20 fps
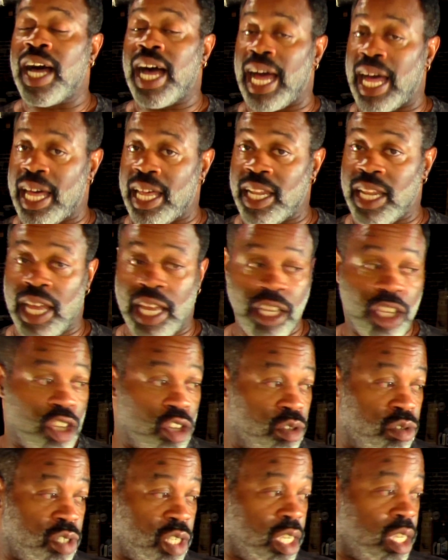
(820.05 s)
I like
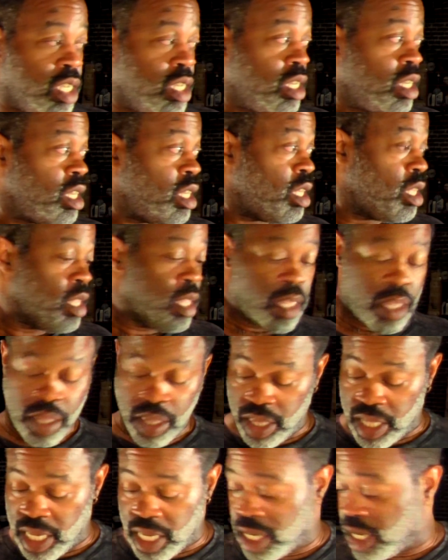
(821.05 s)
using
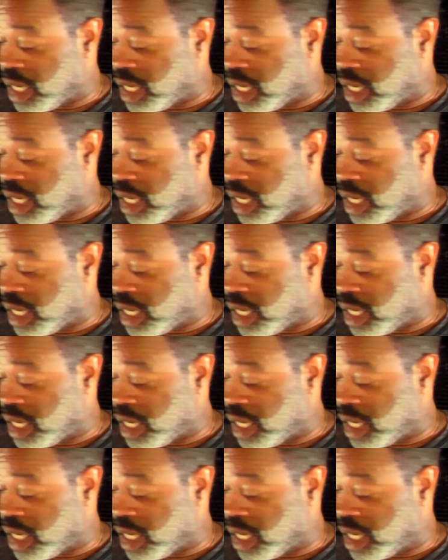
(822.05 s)
the